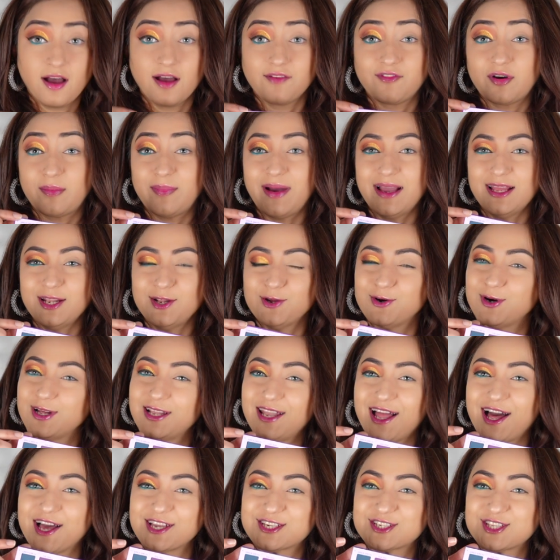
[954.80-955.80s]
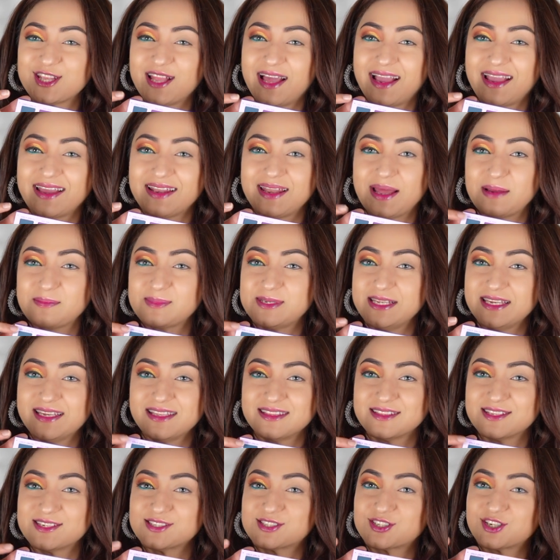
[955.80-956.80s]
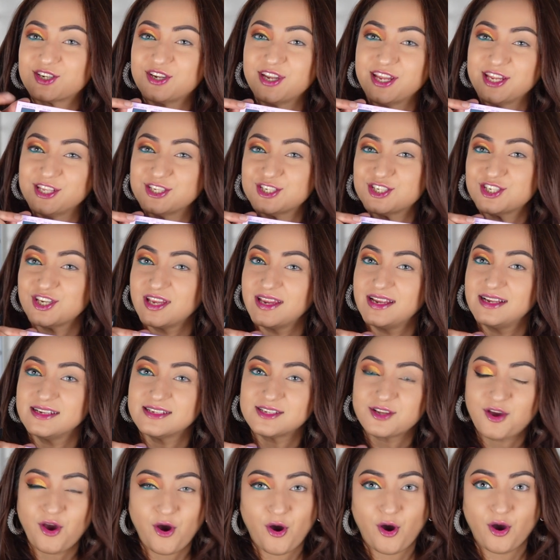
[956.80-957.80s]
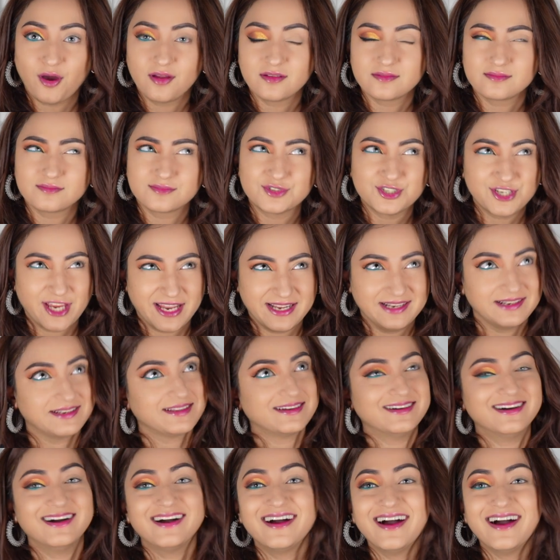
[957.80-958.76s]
For my lower lash line, I'm taking this green shade called... Shade.